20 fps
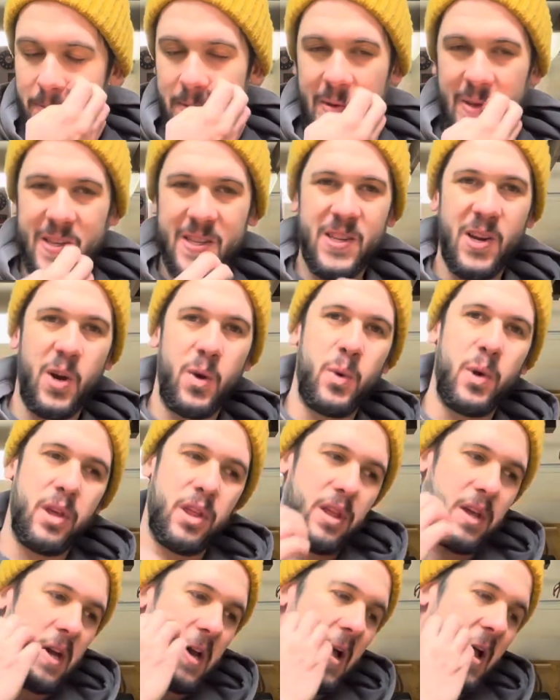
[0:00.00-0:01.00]
Start with
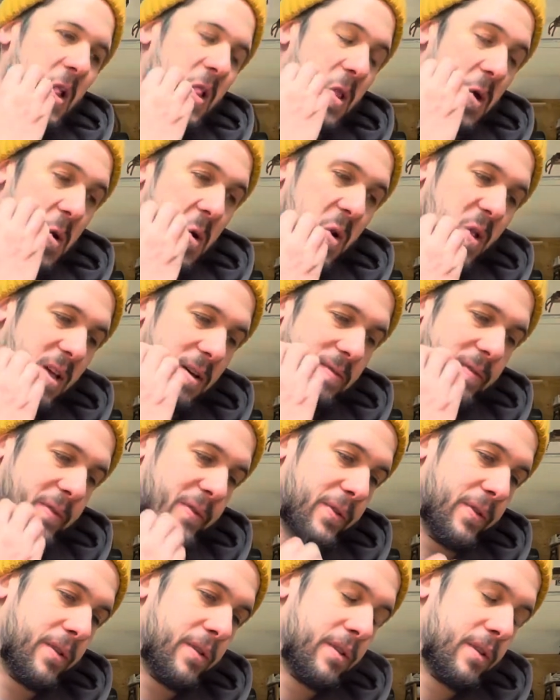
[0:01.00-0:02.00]
lower
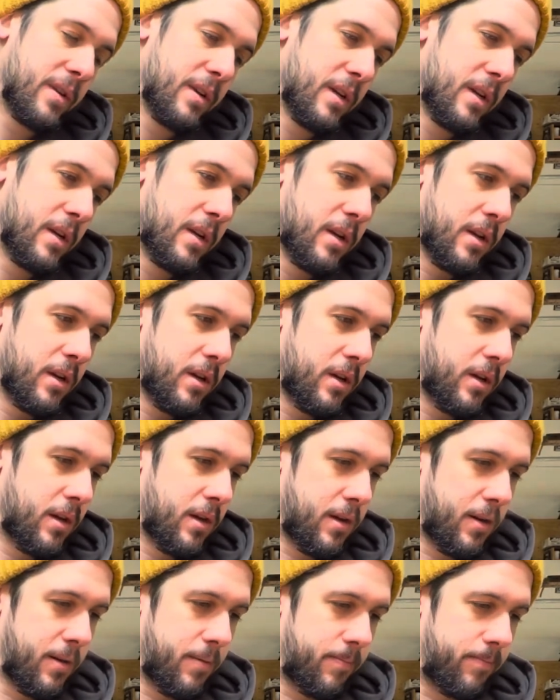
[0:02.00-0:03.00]
level
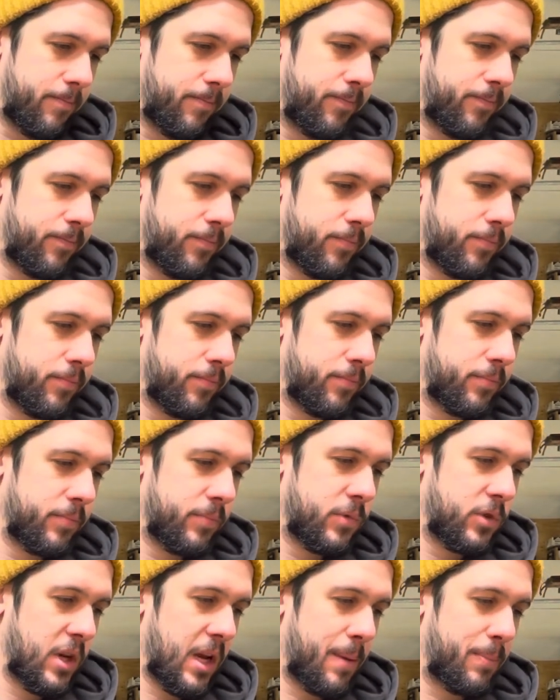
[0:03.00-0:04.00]
um,
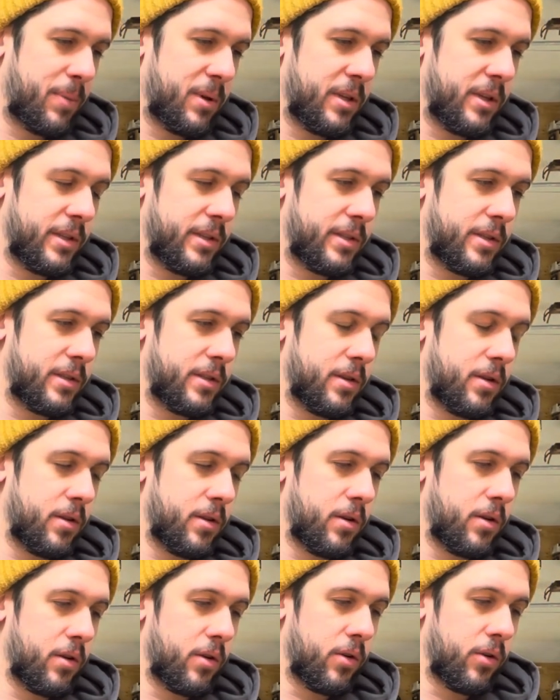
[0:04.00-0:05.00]
Japanese,
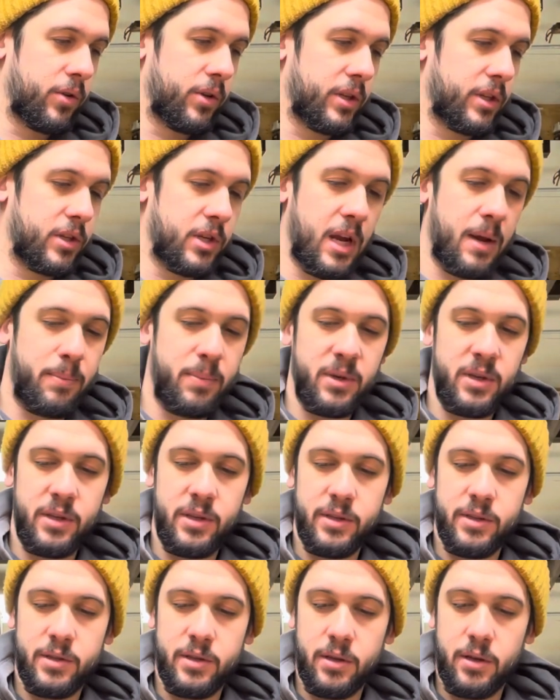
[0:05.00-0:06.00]
early
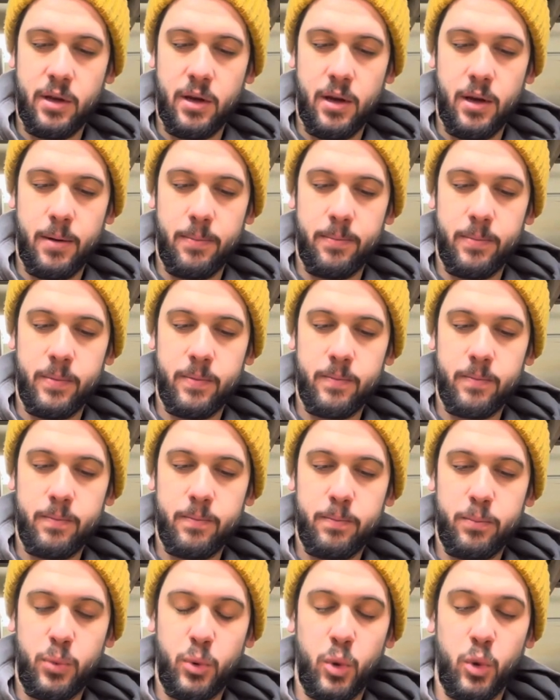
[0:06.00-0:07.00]
Japanese
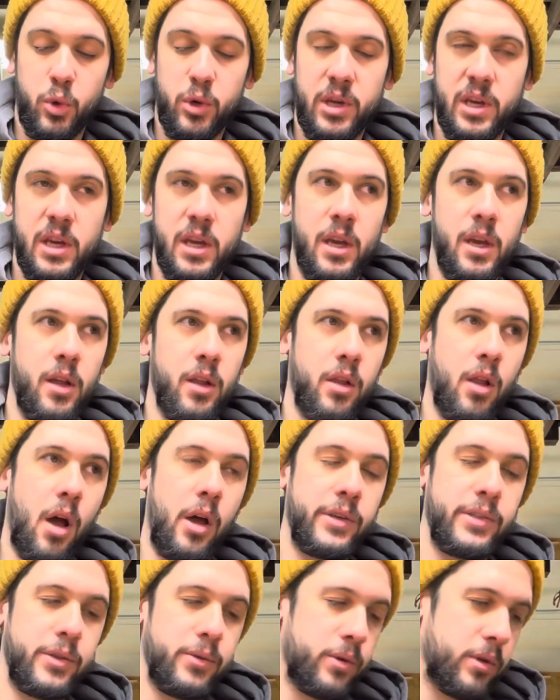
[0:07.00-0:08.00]

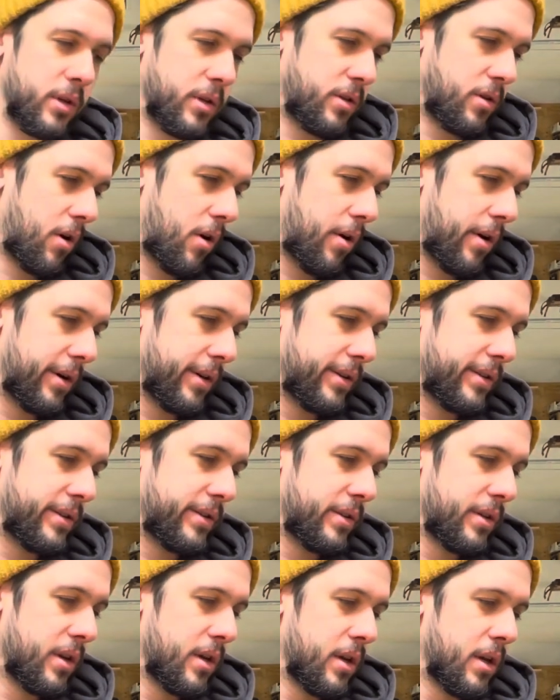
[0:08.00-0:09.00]
pre-lawsuit guitars,
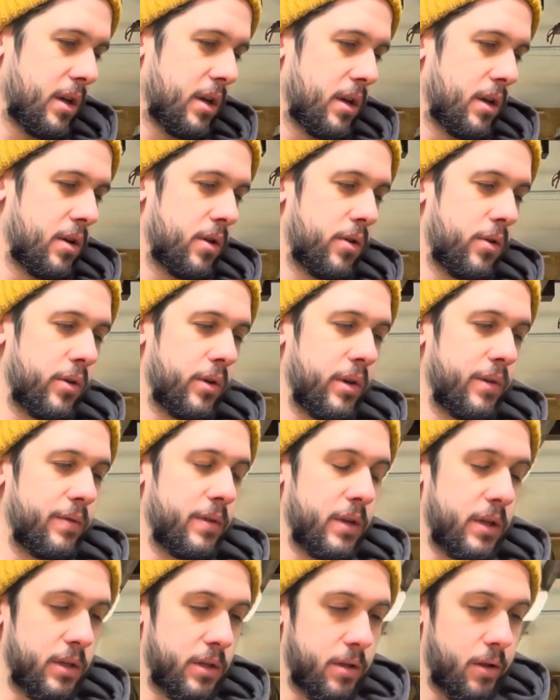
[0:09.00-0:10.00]
or even
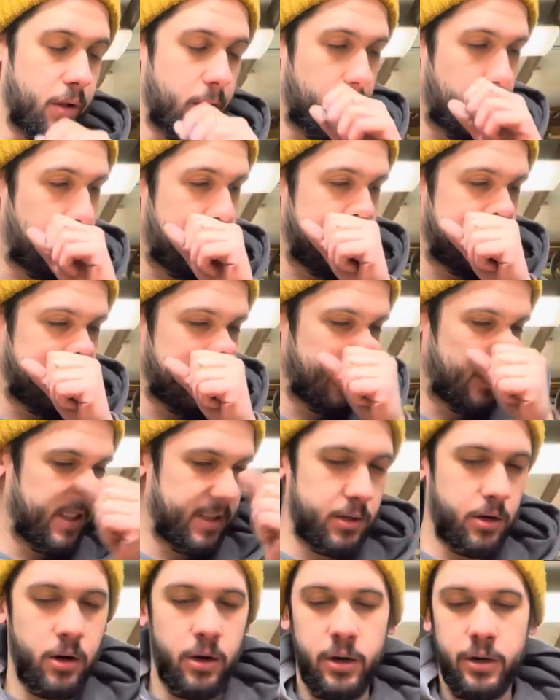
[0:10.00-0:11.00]
into the lawsuit
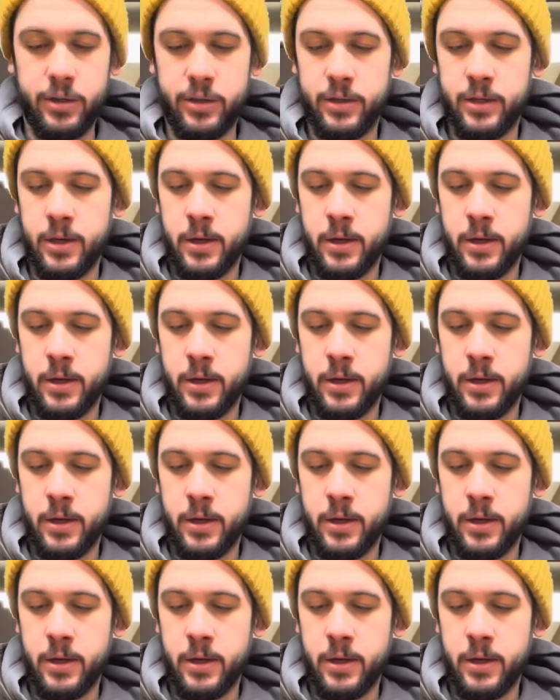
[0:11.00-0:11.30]
guitars.